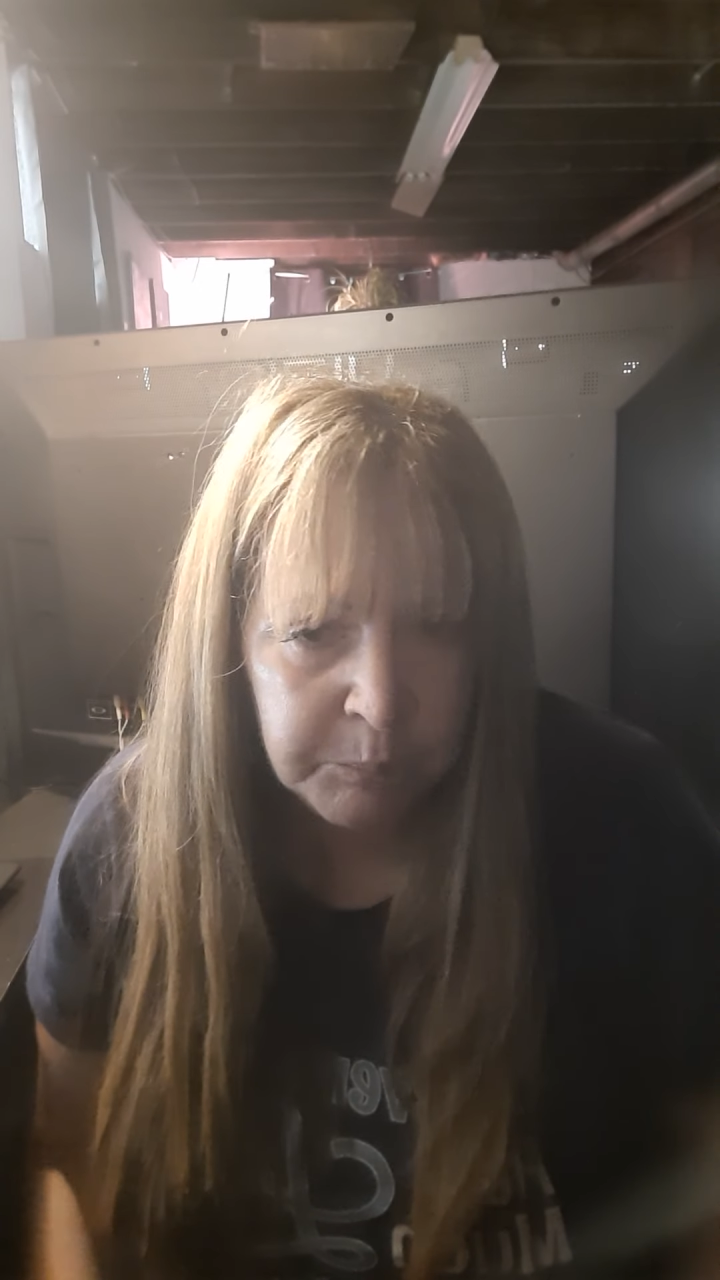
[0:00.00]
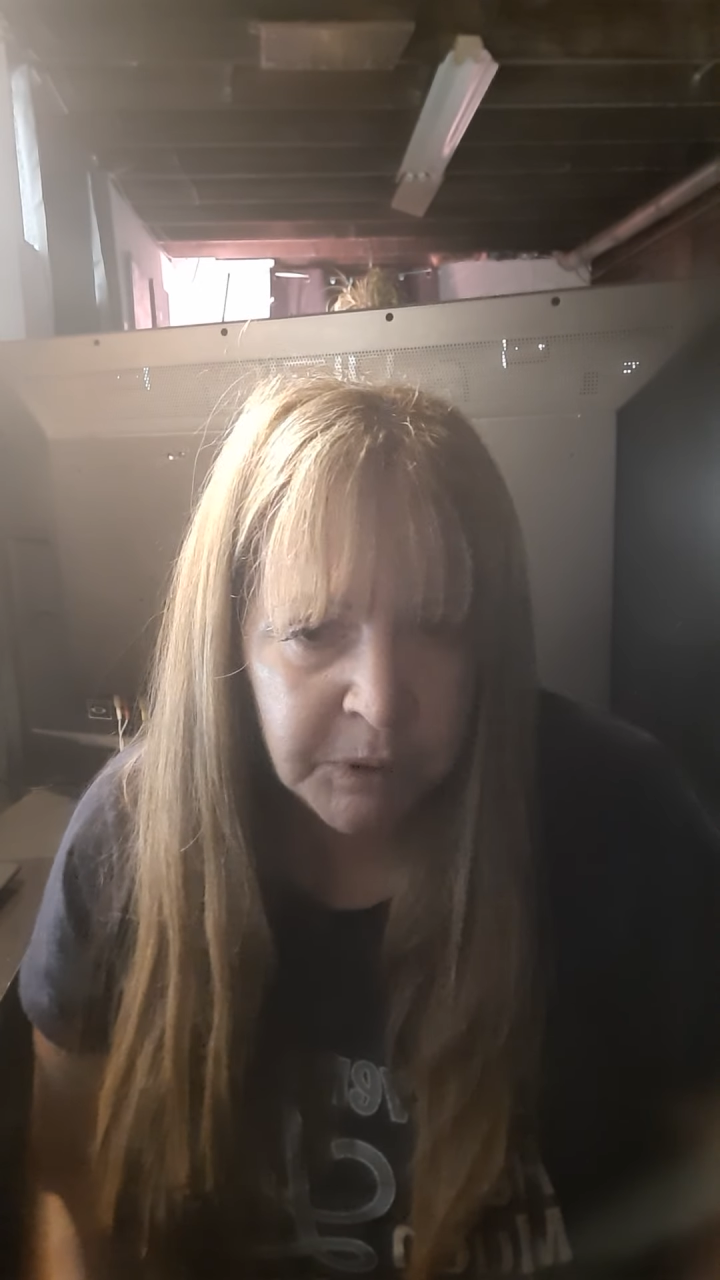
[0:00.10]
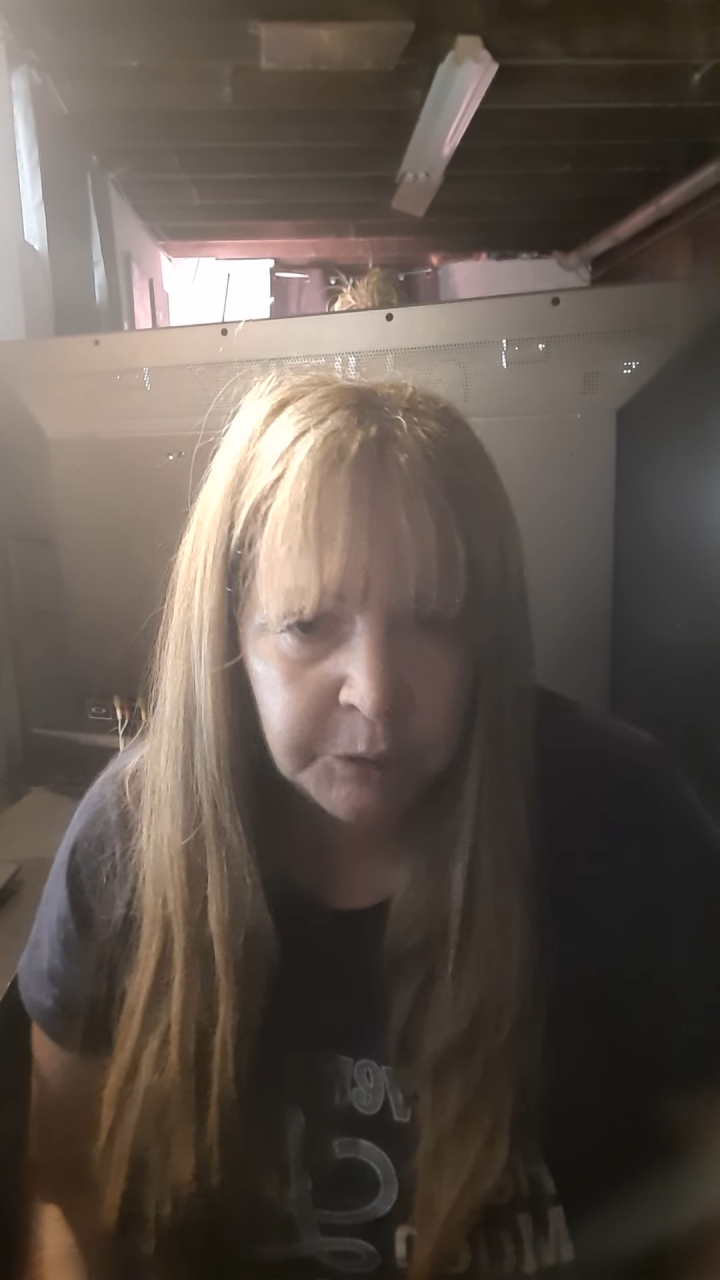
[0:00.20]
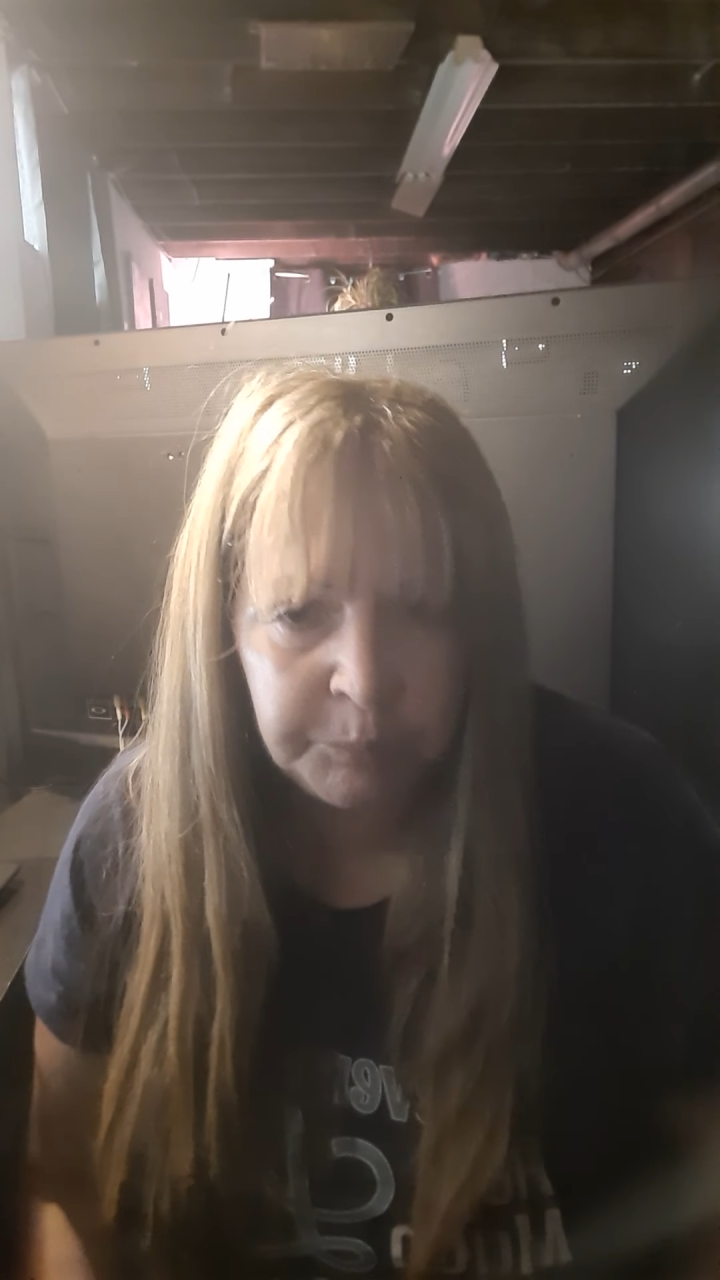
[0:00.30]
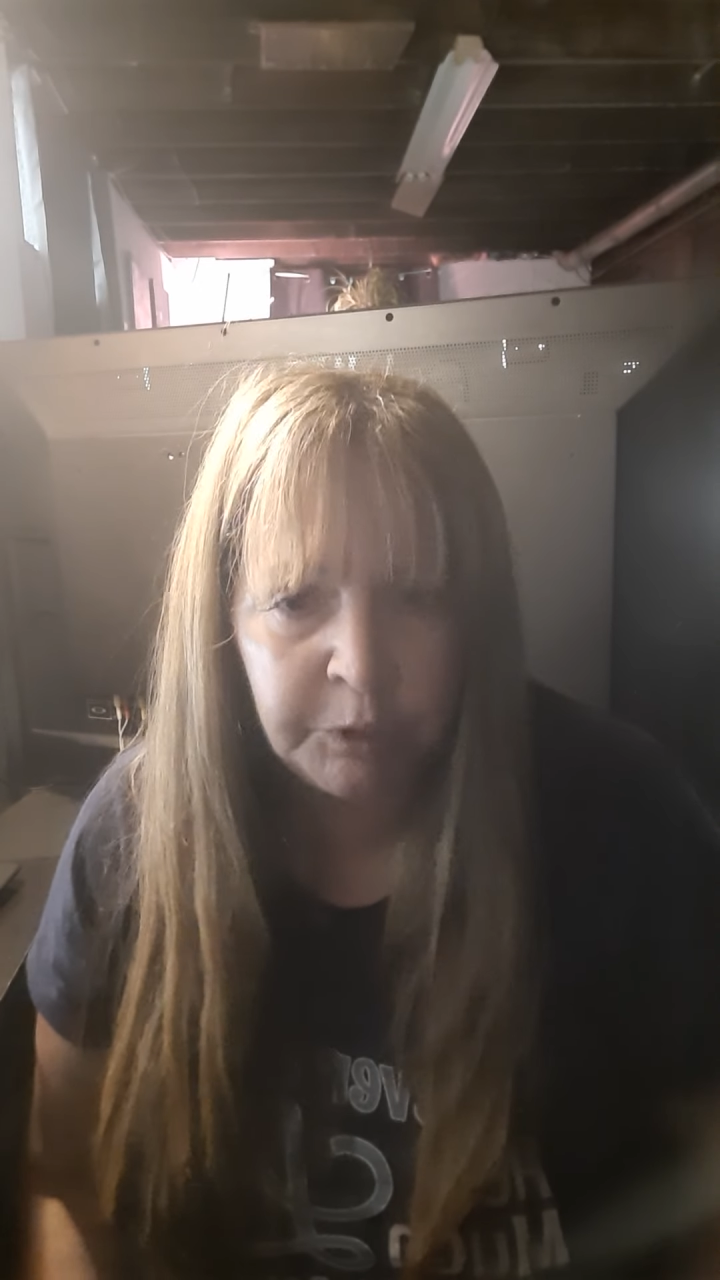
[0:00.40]

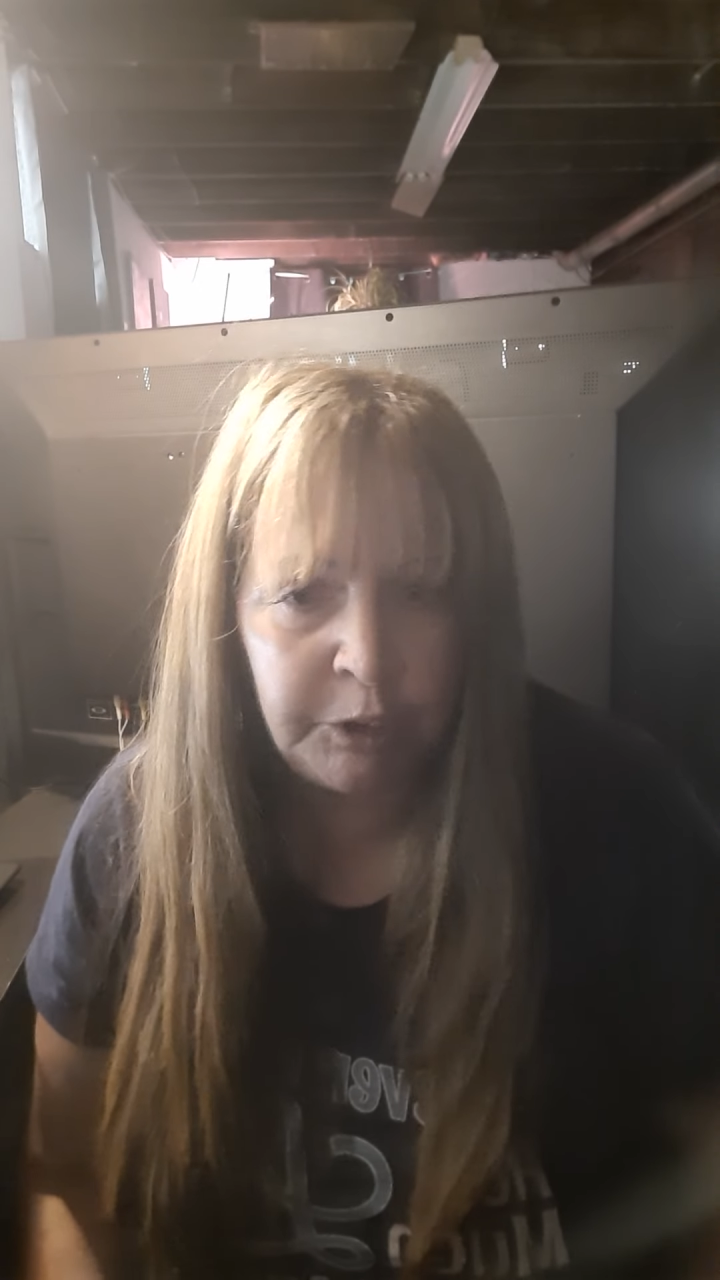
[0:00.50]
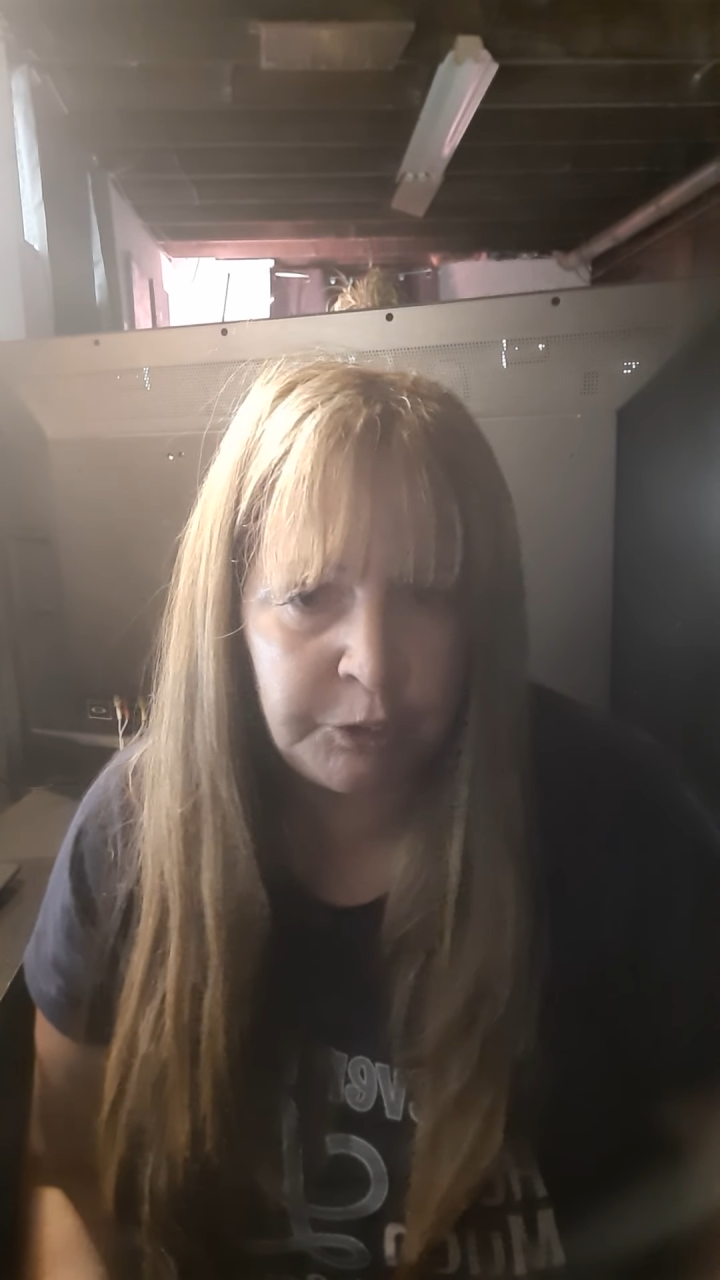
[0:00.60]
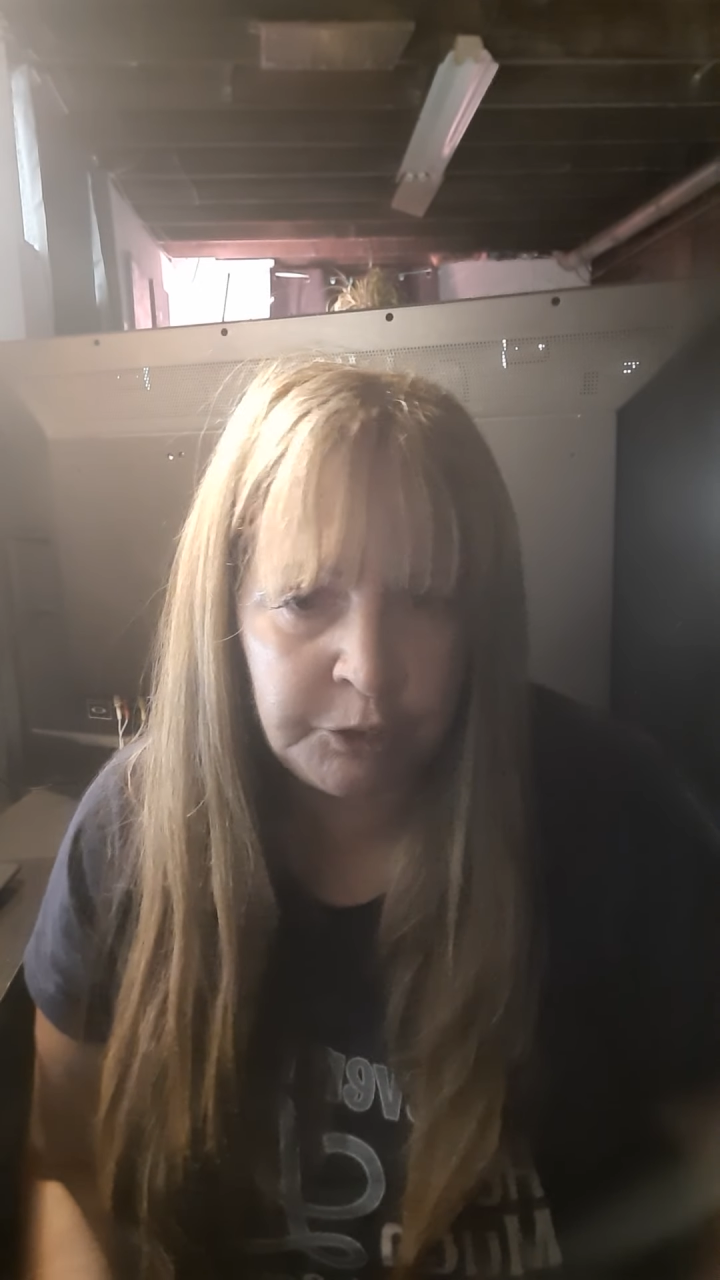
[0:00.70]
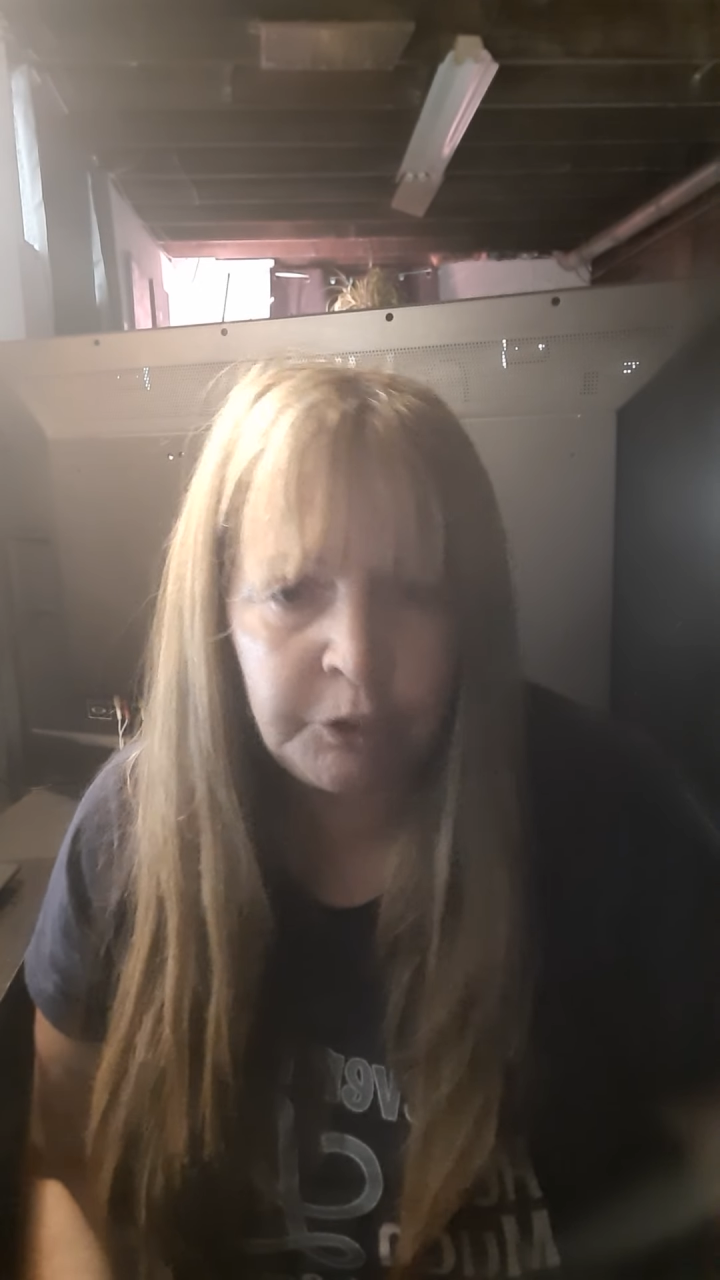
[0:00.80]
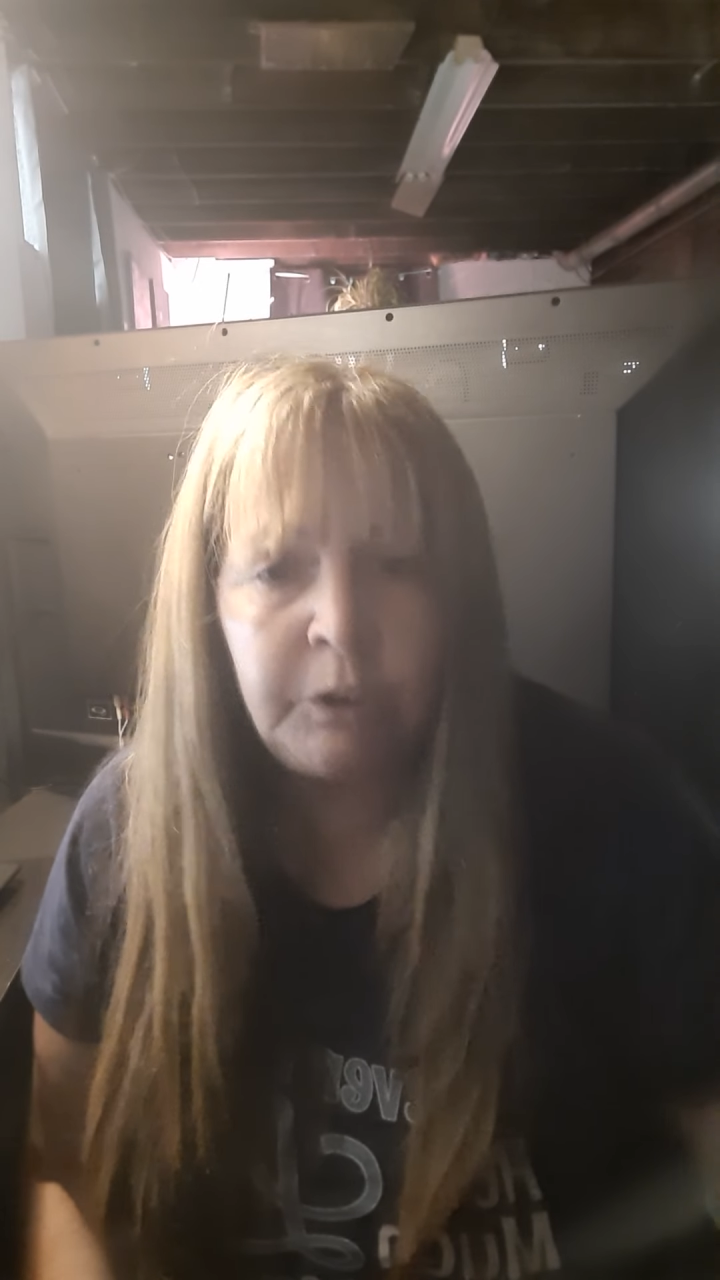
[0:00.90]
by the
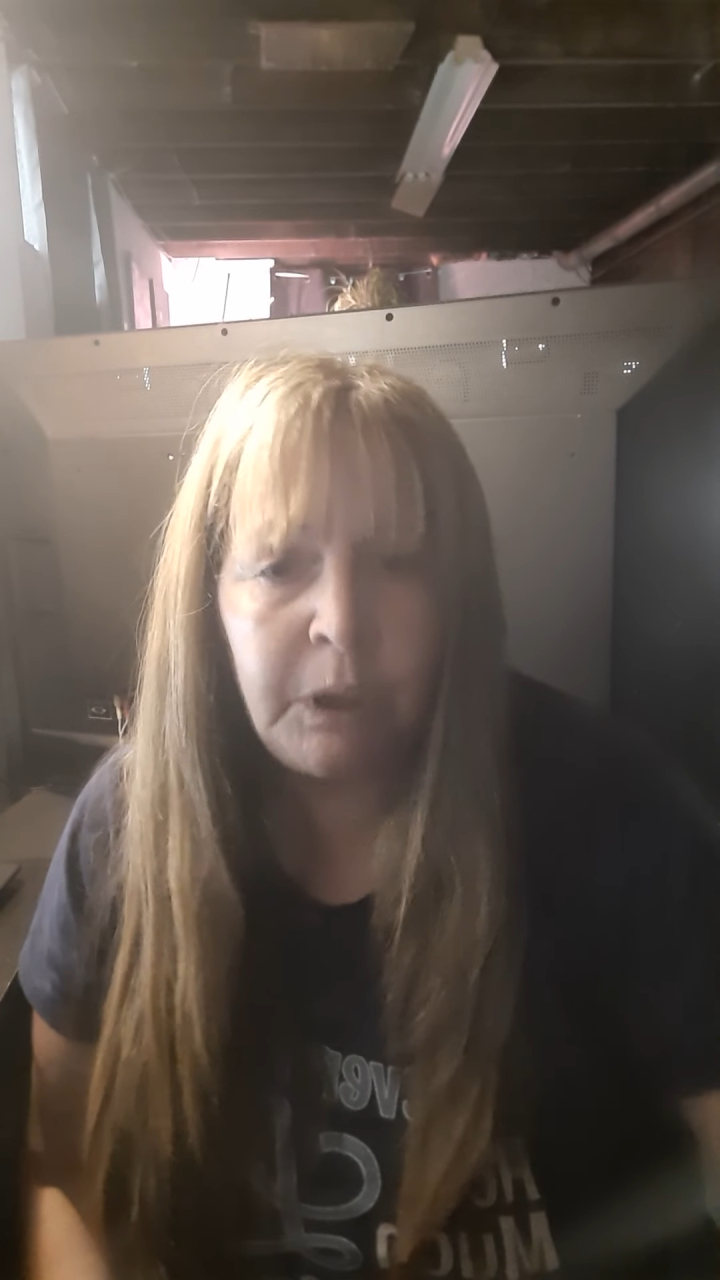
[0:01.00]
police.